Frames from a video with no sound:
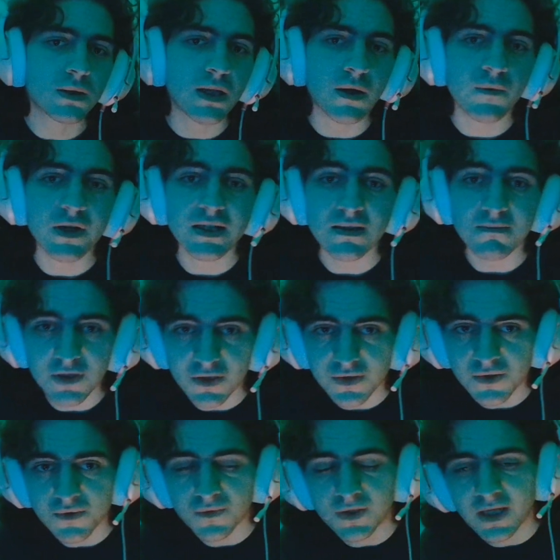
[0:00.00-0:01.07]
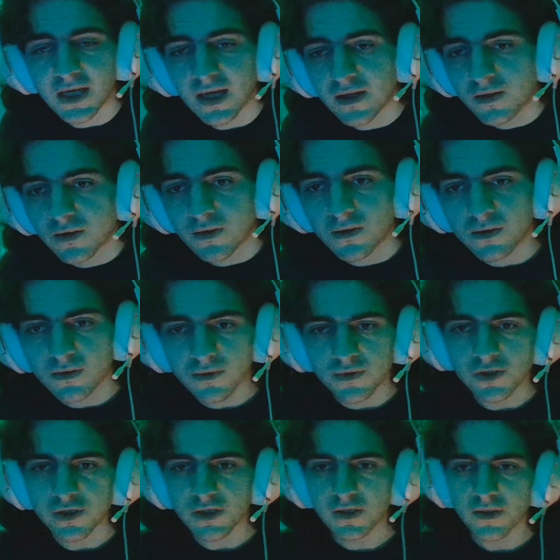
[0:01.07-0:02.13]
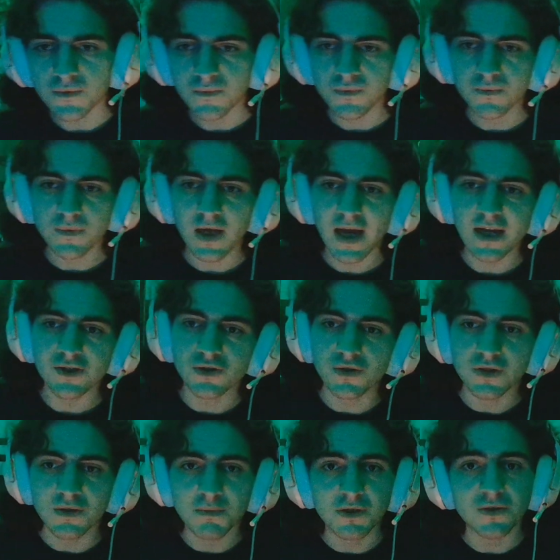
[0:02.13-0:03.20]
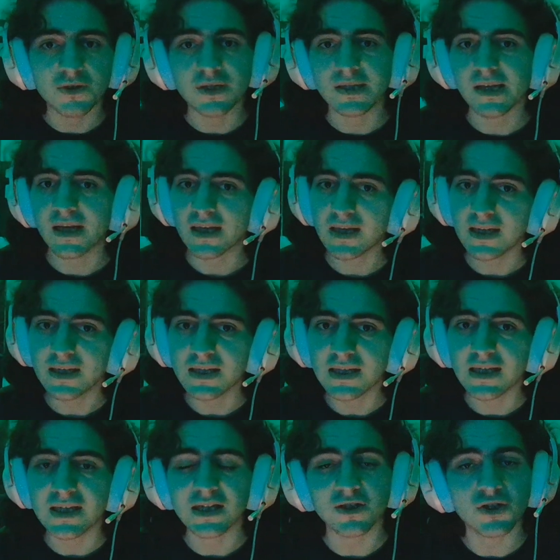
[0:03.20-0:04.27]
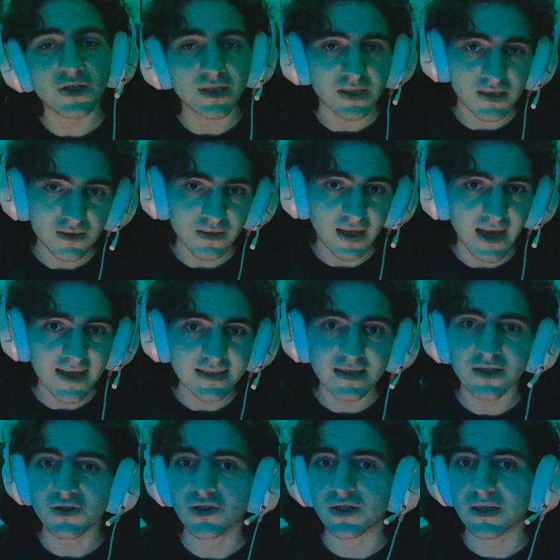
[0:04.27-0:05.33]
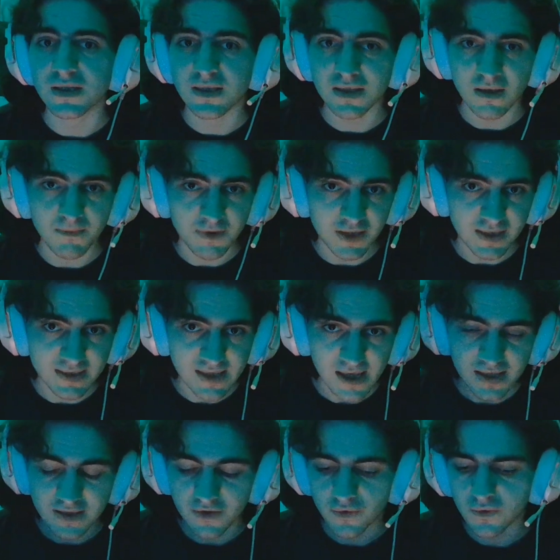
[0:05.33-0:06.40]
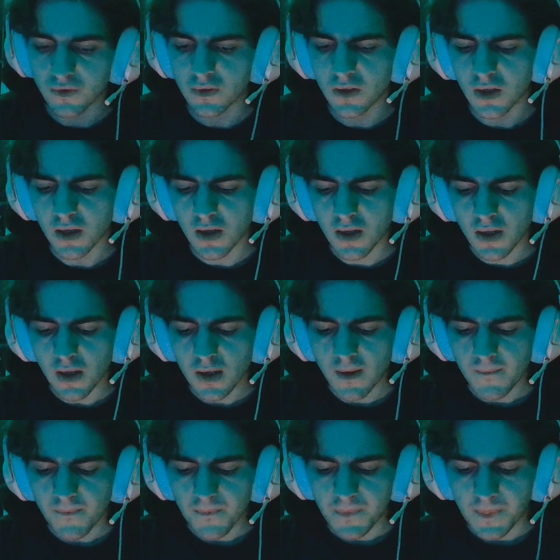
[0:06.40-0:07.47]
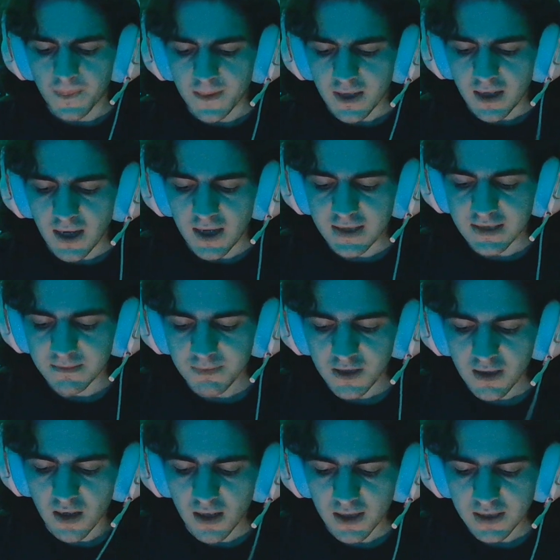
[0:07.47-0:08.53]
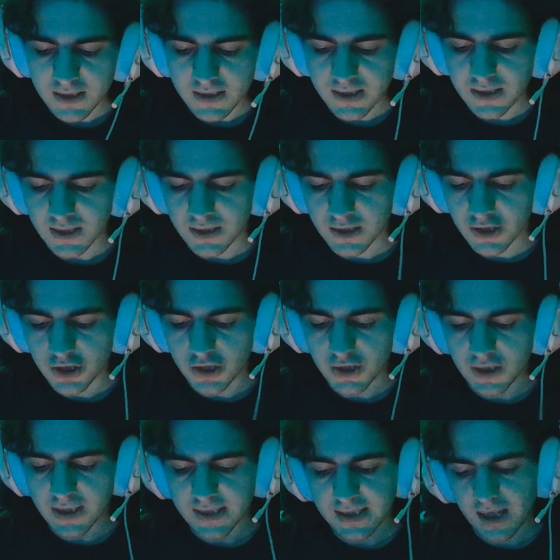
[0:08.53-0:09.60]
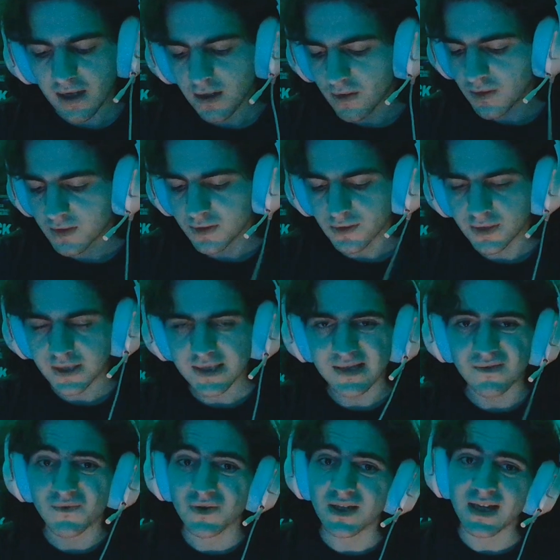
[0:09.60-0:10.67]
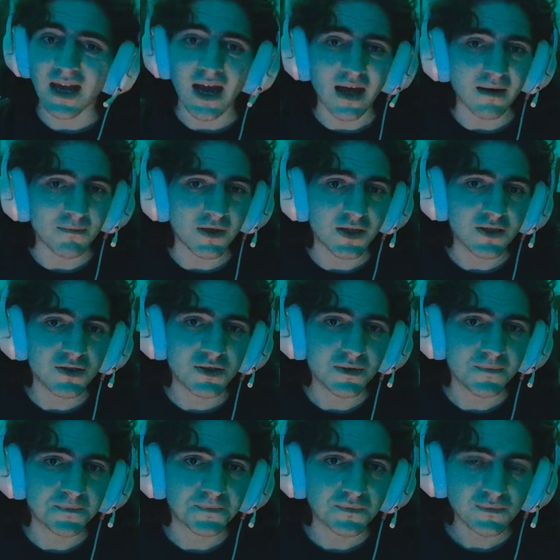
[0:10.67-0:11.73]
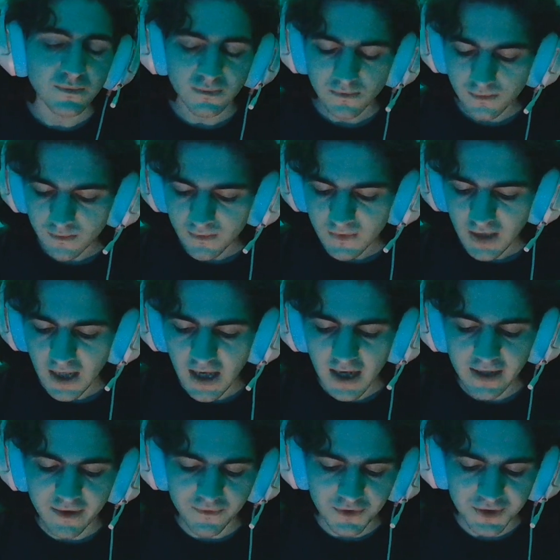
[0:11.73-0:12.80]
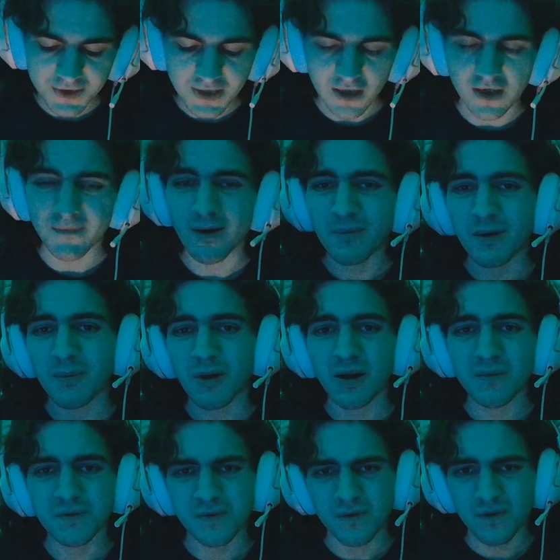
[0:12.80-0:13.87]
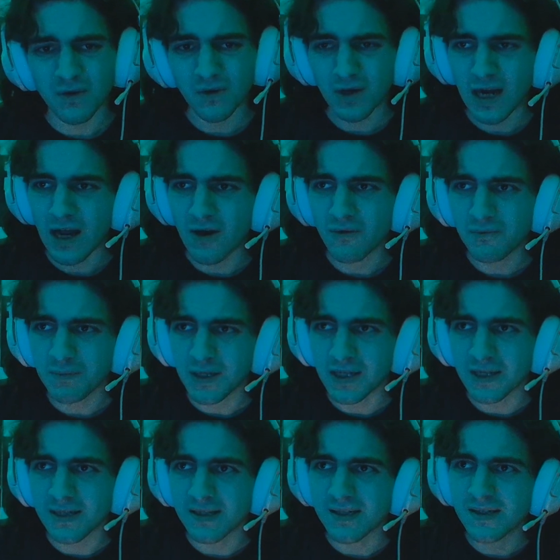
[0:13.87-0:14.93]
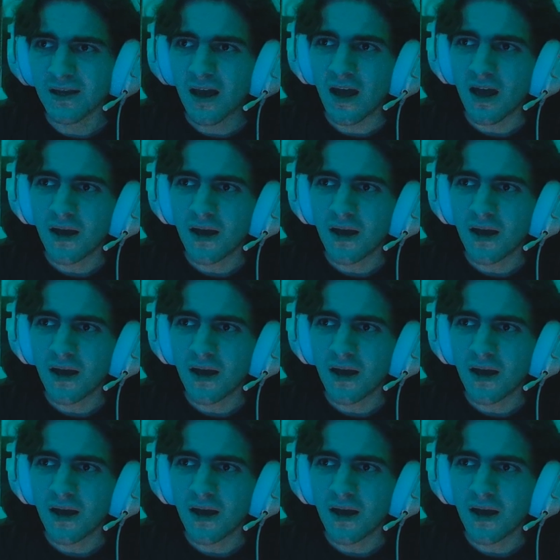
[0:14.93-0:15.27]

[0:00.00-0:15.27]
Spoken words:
They went to middle school together. She had Chunibyo just like he did, and she still has it. She's come to this high school. And to be honest, this character doesn't really add much. And I will talk about my problems with her now, because